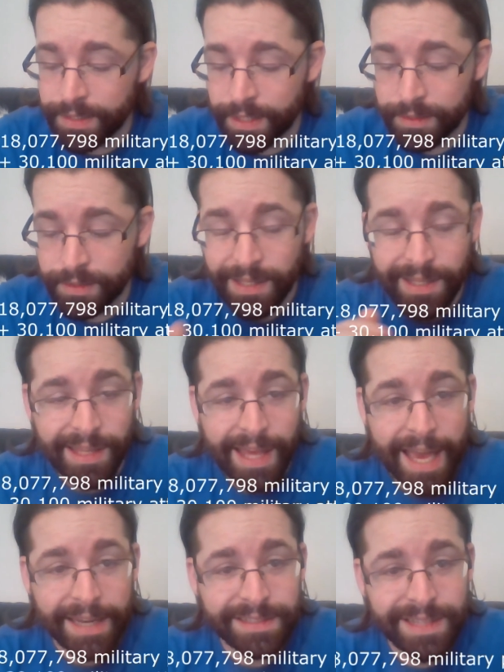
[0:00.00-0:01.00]
Like
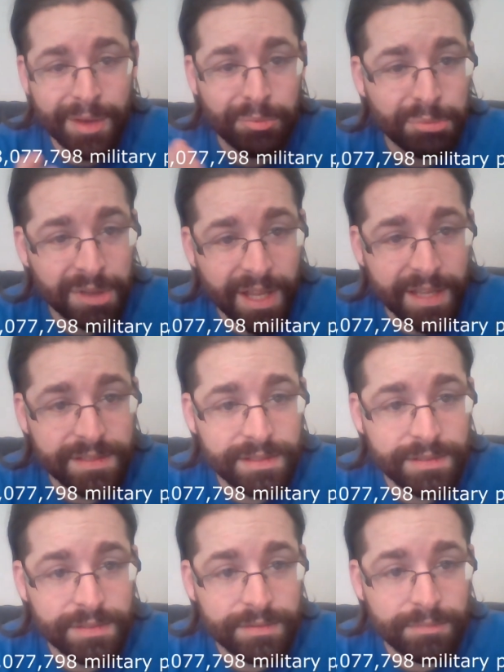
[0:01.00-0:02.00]
adding that
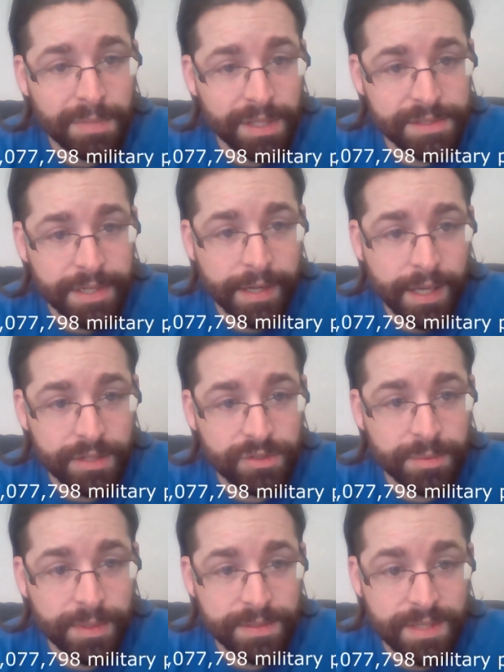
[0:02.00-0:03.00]
plus military
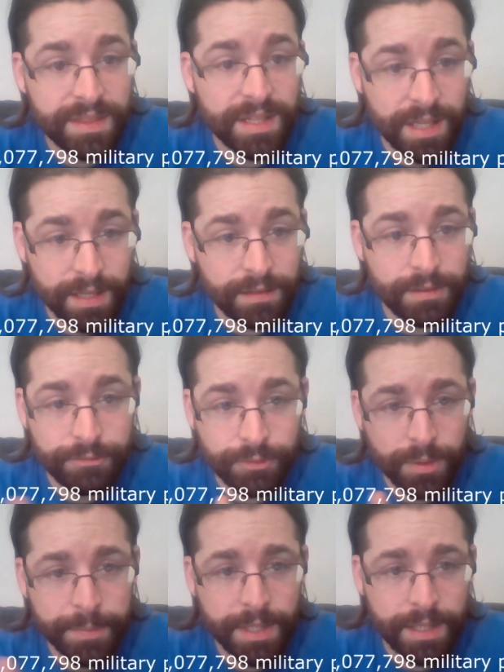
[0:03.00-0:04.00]
attributes at the end of the
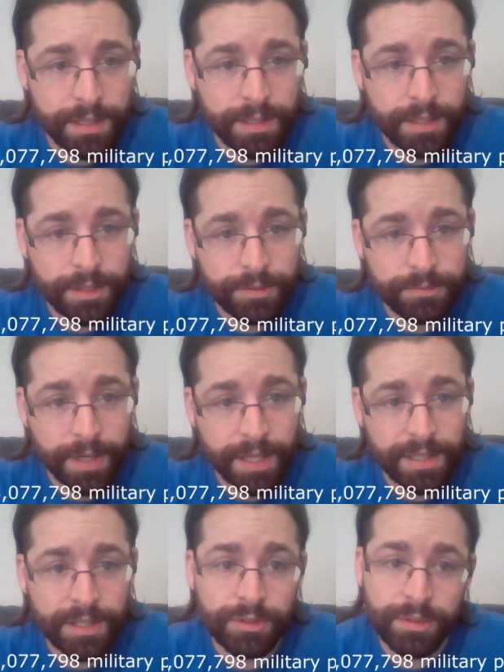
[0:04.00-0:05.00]
formula,
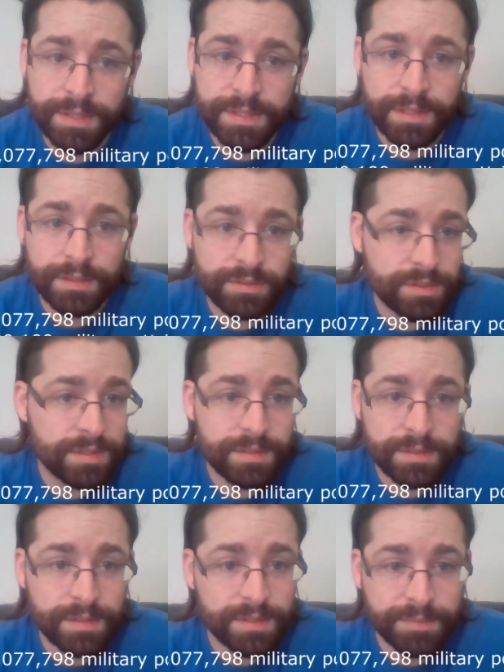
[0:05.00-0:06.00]
right? Increasing just
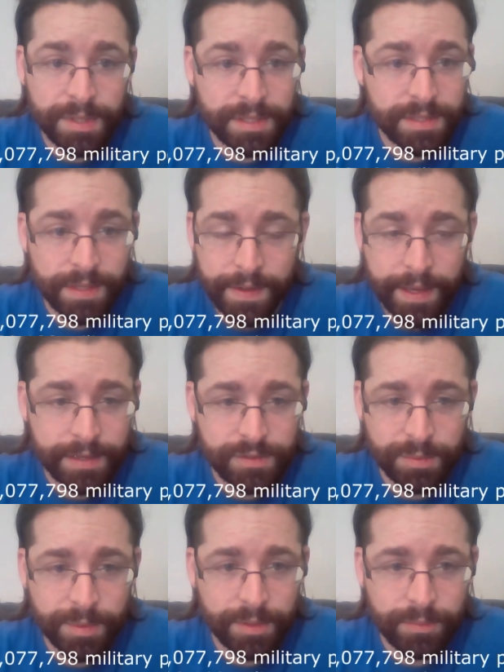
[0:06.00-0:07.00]
his military
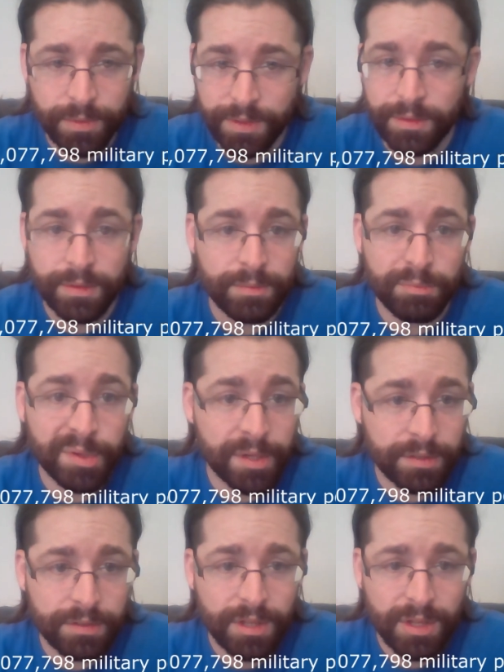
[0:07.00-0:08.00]
attribute with a
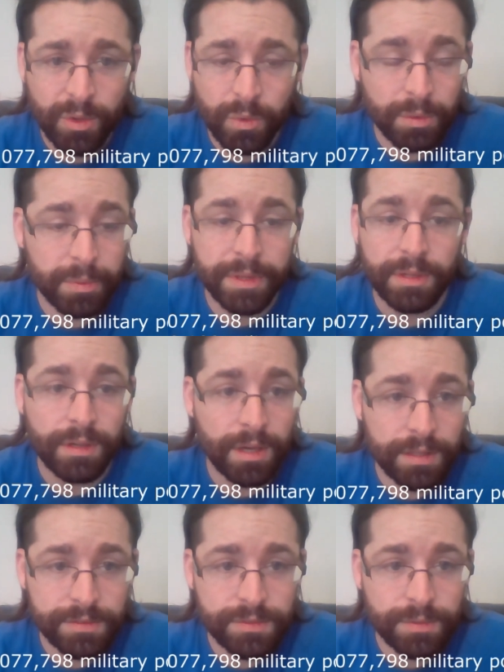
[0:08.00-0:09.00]
book or with your
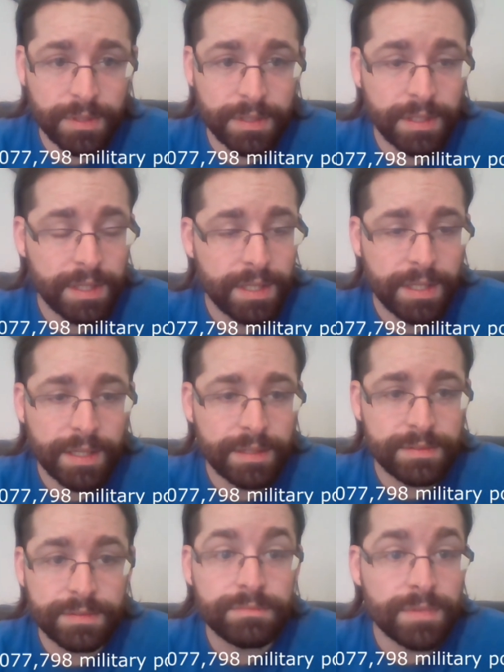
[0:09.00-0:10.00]
consort,
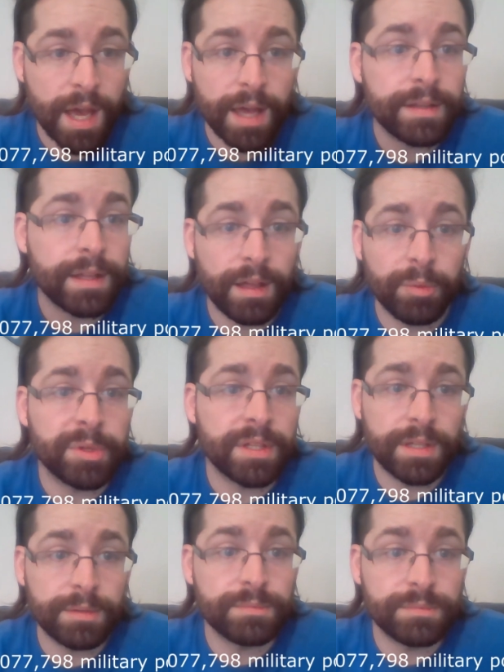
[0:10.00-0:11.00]
it's not helping
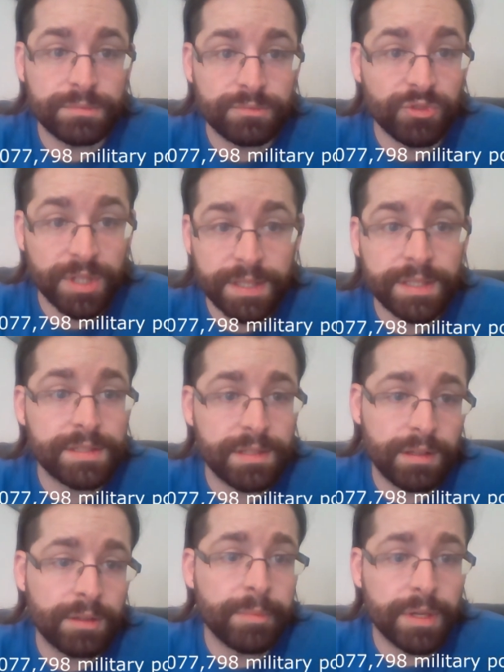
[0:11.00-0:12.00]
him really
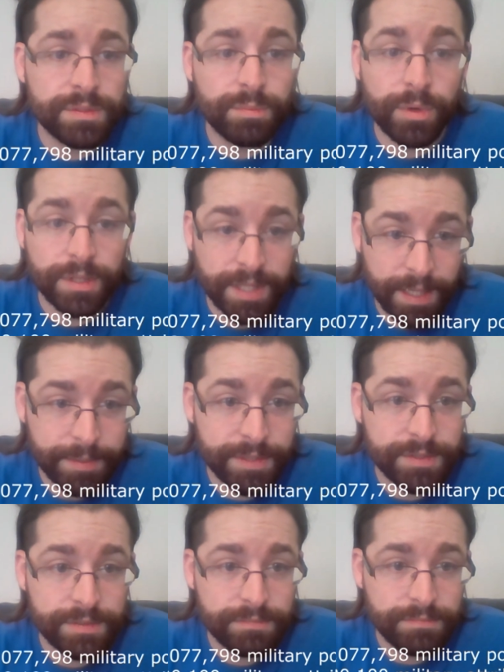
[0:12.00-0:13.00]
deal much more
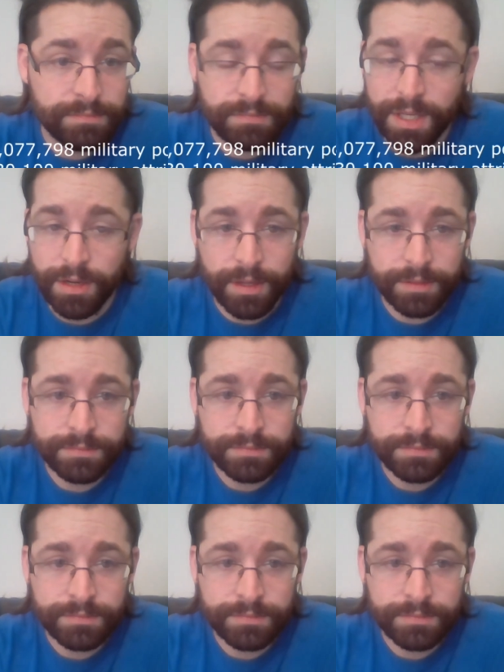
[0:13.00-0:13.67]
damage at all.